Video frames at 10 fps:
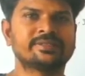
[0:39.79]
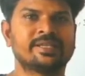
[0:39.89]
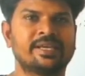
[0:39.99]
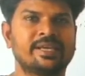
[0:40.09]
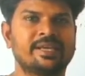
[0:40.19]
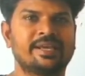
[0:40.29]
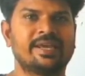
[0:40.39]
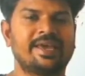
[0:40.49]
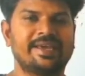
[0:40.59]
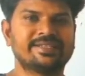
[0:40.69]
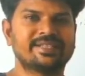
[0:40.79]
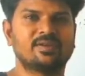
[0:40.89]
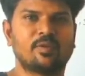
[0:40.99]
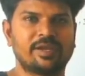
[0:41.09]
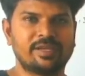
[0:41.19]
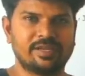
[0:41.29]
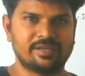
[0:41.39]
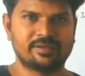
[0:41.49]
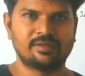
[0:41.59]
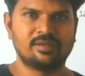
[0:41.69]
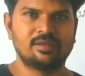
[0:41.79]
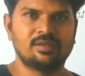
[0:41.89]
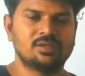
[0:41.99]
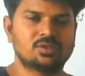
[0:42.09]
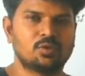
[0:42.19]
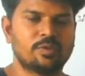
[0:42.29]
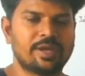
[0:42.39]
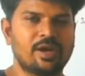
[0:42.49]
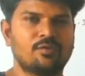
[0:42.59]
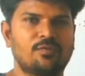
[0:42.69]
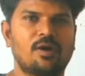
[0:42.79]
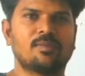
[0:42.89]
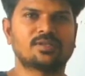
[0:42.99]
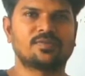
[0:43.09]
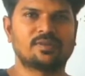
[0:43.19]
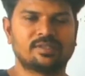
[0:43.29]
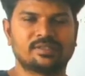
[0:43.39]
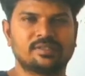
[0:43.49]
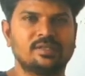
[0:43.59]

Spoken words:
say x and y here, so we have formulas for that.